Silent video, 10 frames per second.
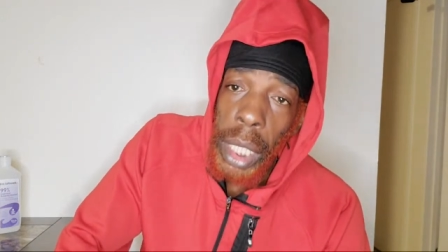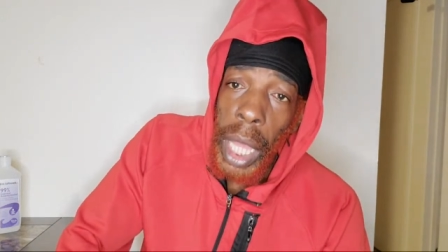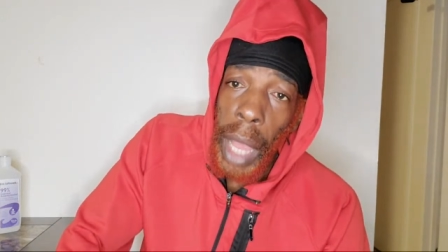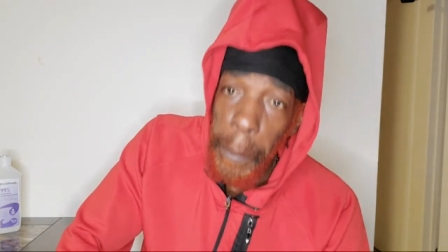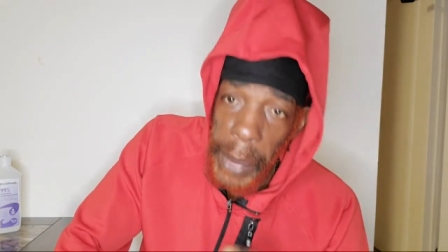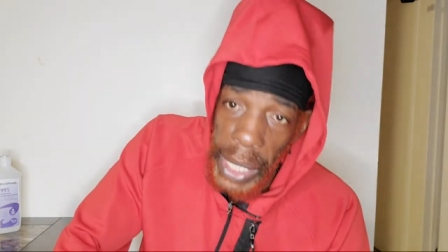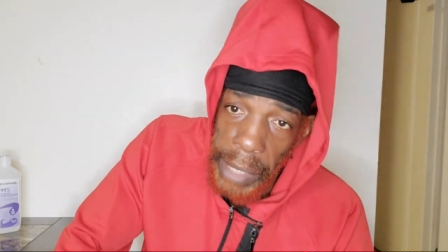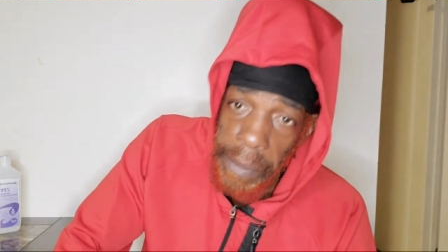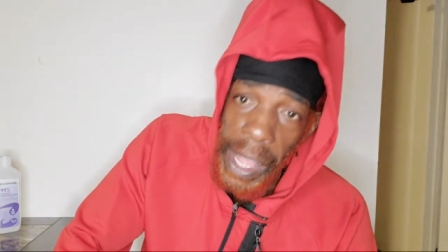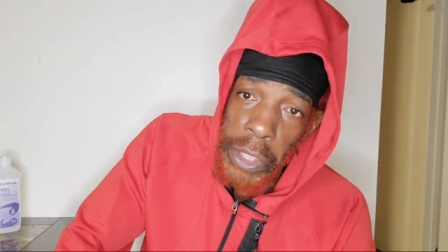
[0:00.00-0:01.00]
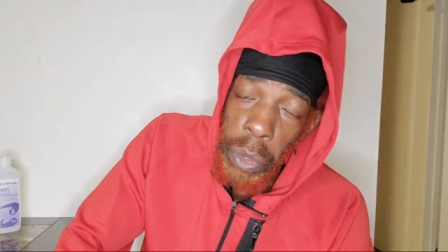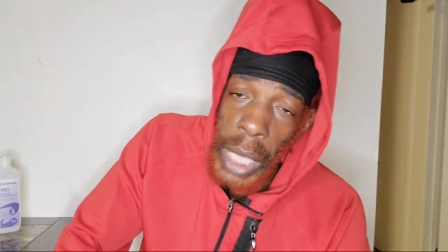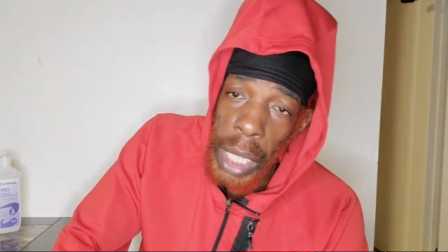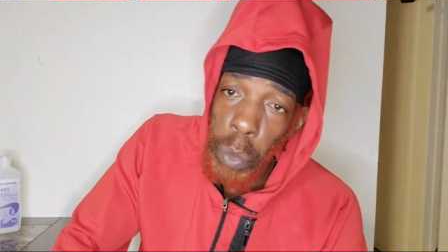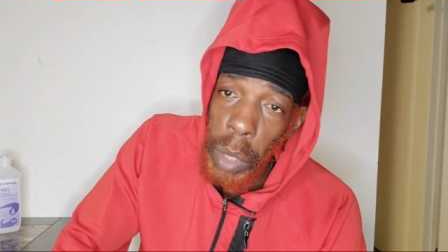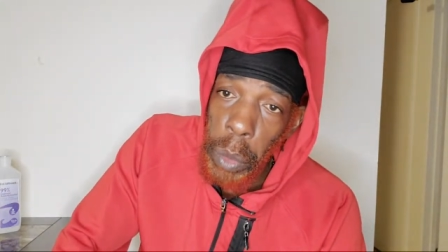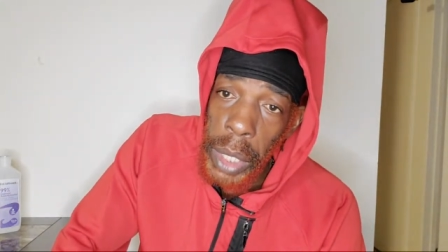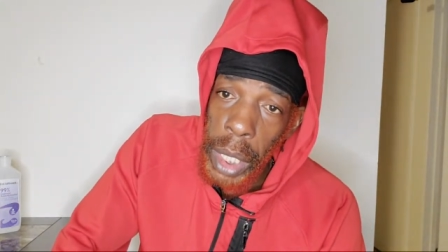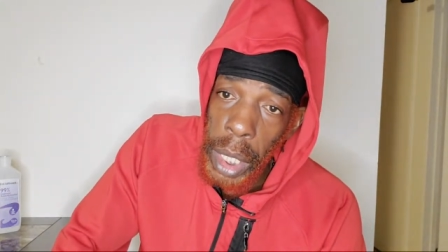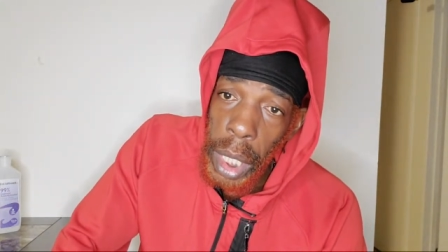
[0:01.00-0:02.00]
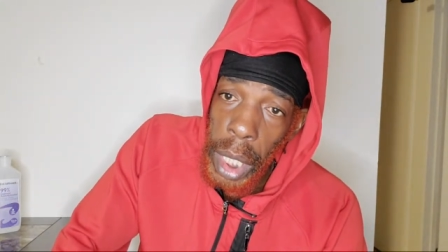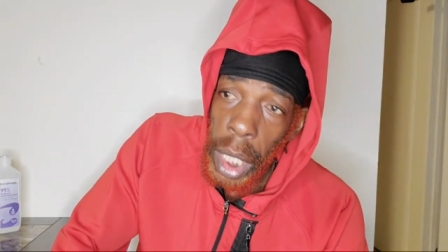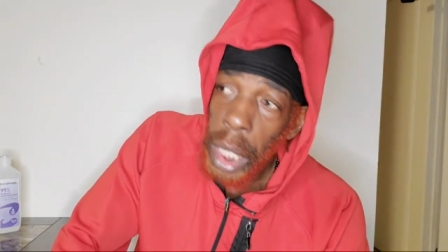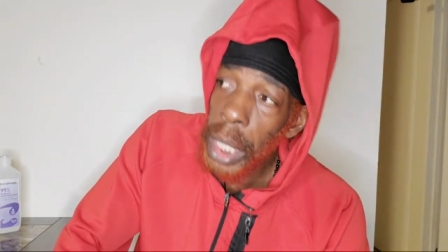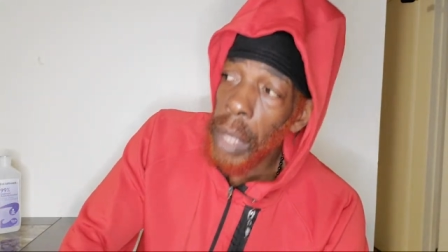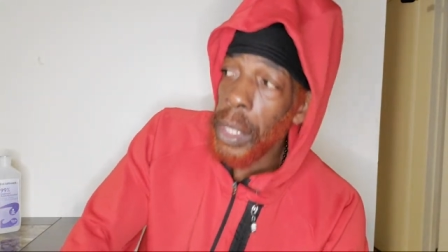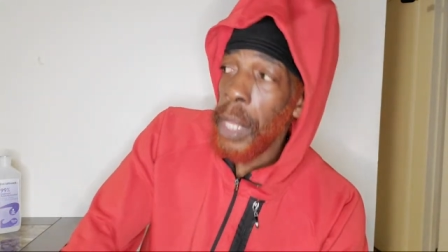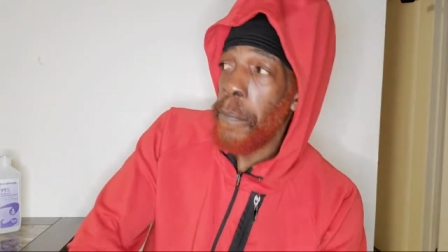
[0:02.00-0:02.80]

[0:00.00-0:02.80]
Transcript: and believe that you get away with it. Now there